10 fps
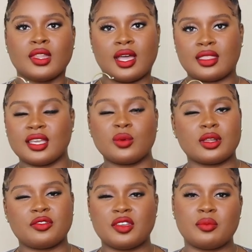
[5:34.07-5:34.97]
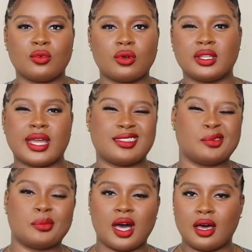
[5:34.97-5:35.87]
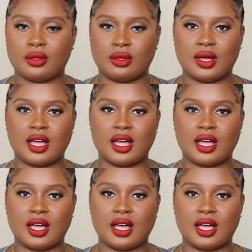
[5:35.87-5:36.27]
I think it would have fit more like the model